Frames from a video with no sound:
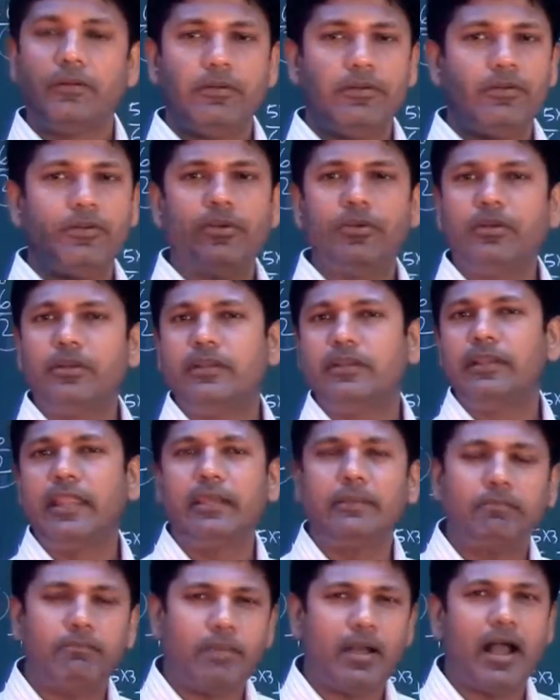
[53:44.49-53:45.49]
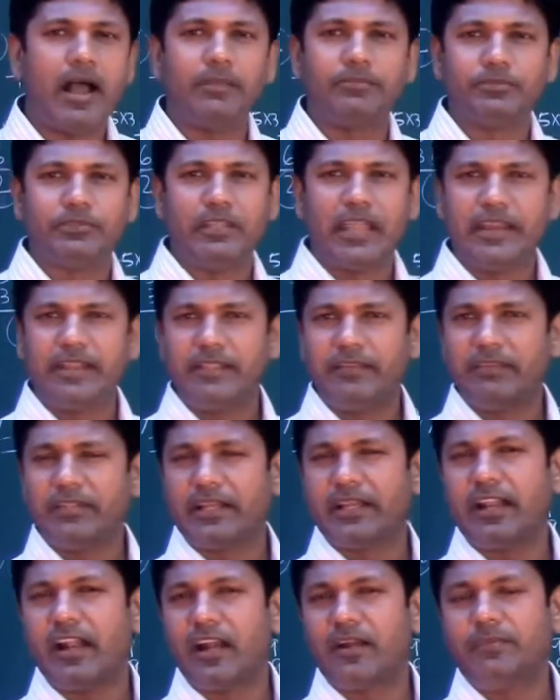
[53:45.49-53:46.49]
Don't take pops. Anything
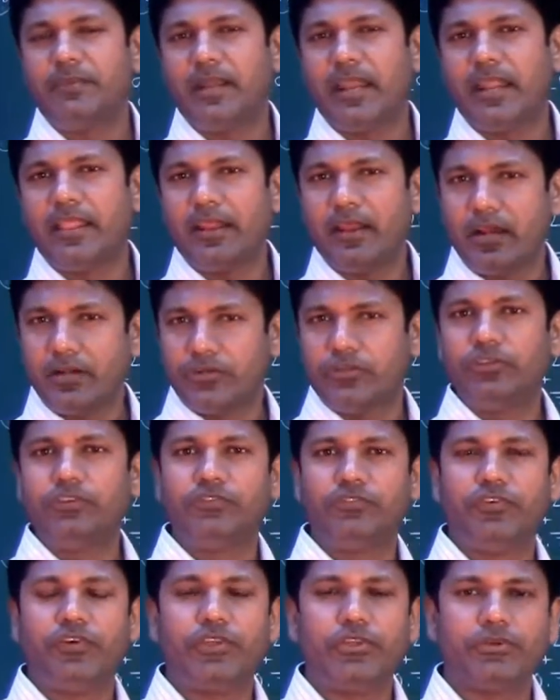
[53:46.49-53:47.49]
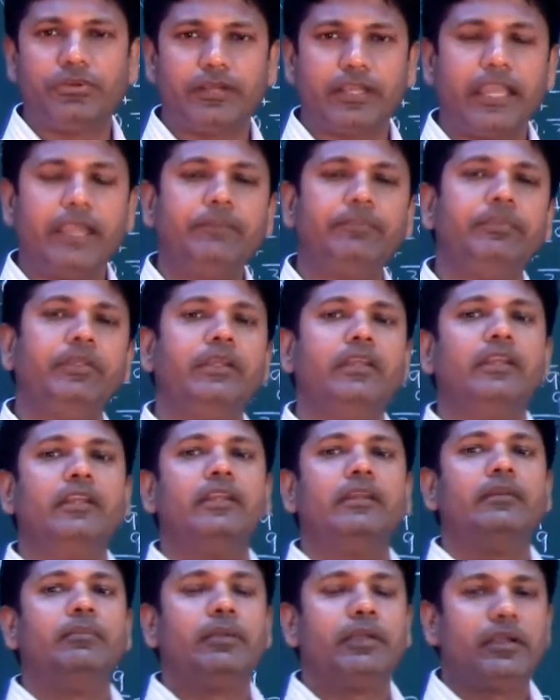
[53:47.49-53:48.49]
with a carbonated, they're not good for you. Okay?
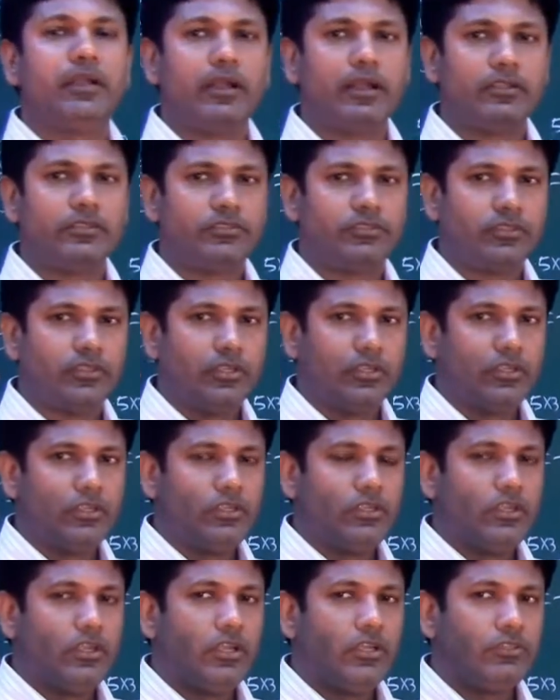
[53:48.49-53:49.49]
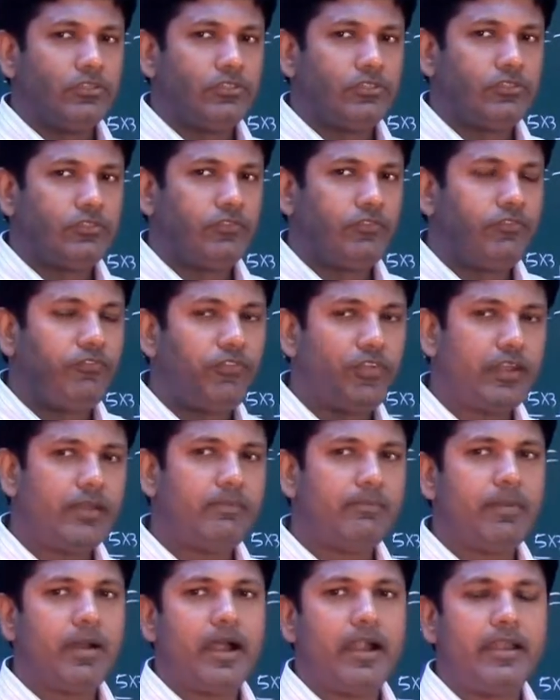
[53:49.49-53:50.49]
Because a
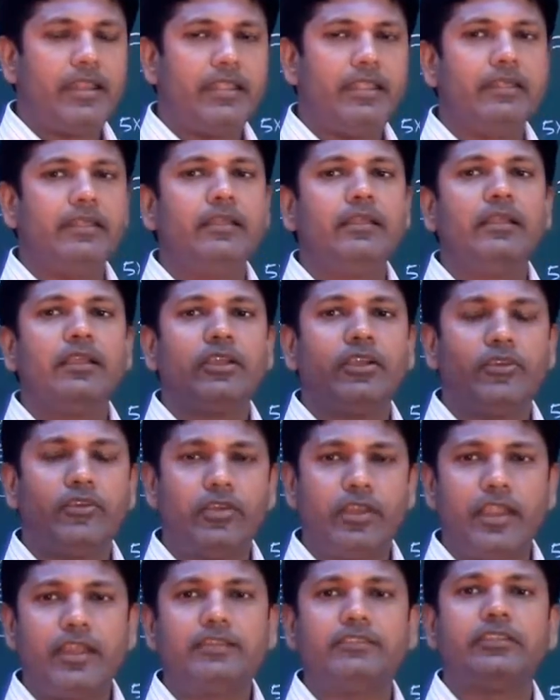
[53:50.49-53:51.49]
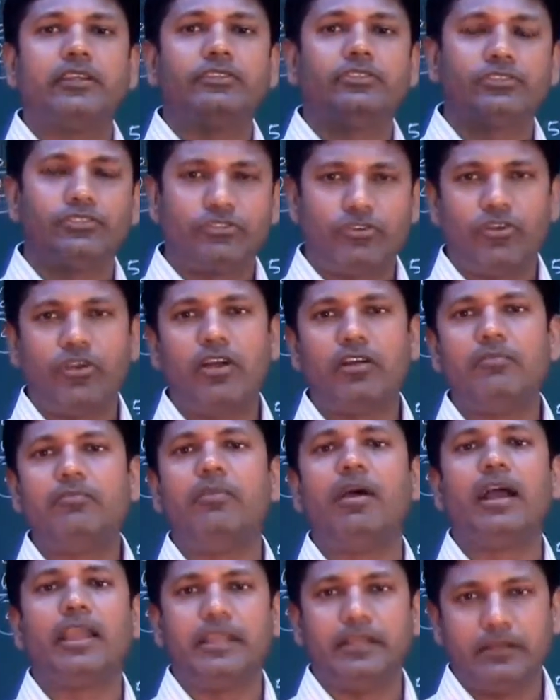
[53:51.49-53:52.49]
fit body creates a strong
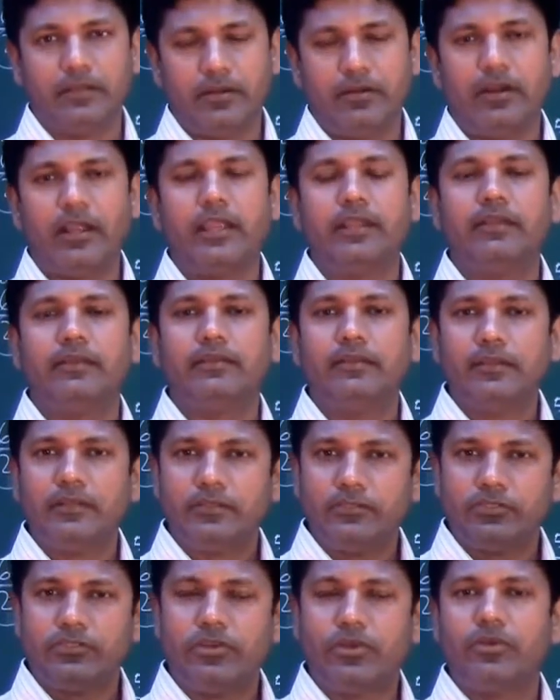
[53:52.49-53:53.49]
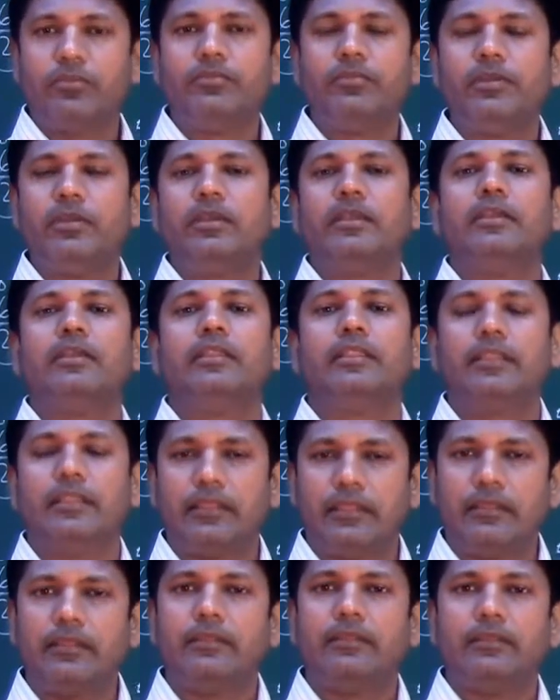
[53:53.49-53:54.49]
mind. Alright? So
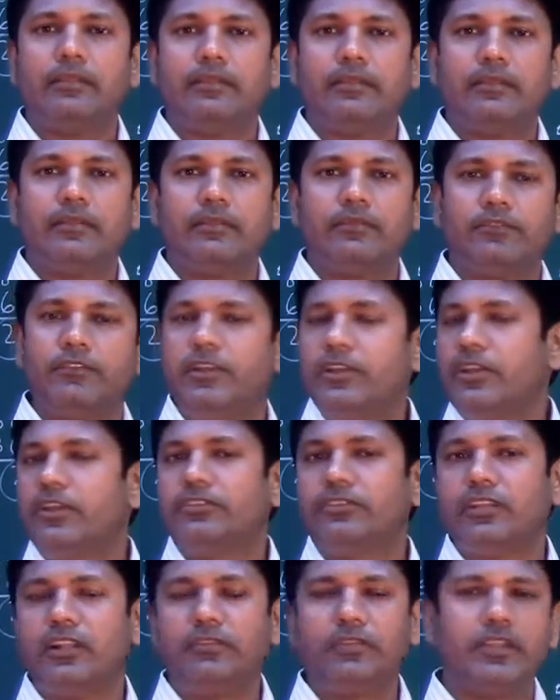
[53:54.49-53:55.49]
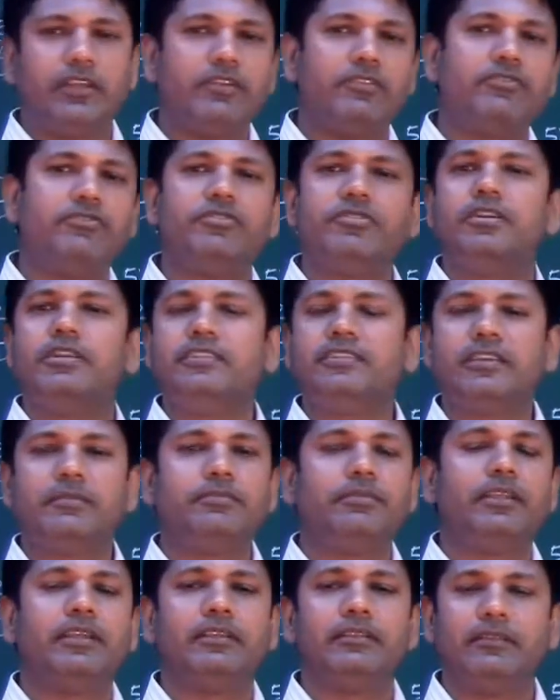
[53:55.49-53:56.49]
feed yourself with really
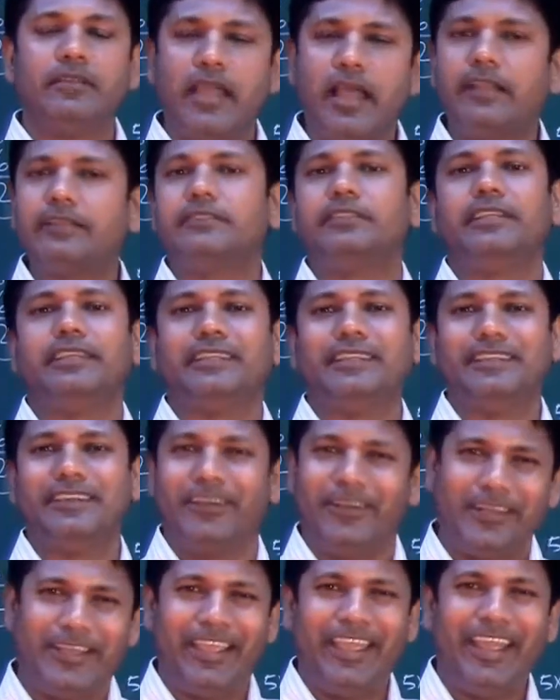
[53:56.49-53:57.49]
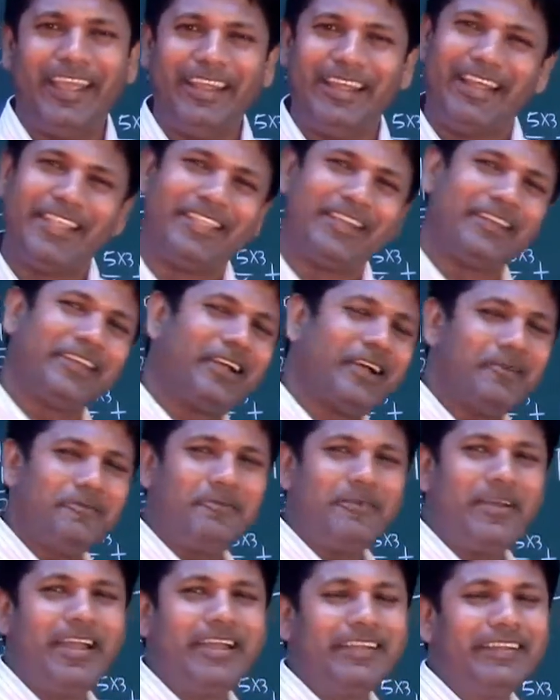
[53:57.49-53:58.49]
something healthy, okay? And then come
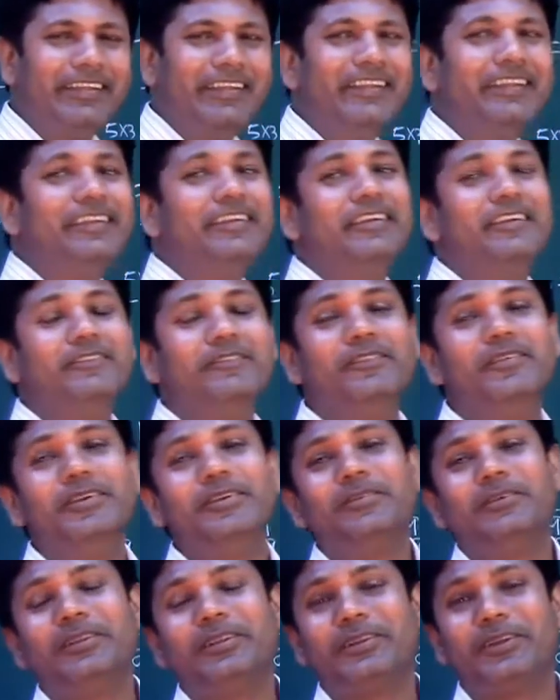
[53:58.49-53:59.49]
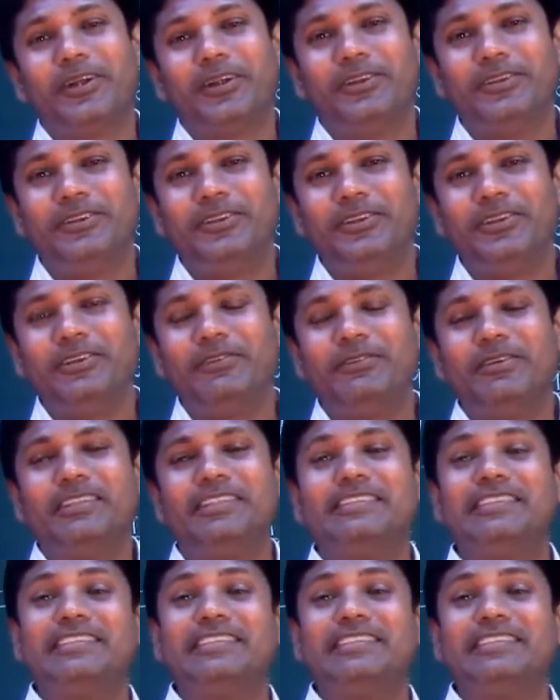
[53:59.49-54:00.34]
back, we will continue with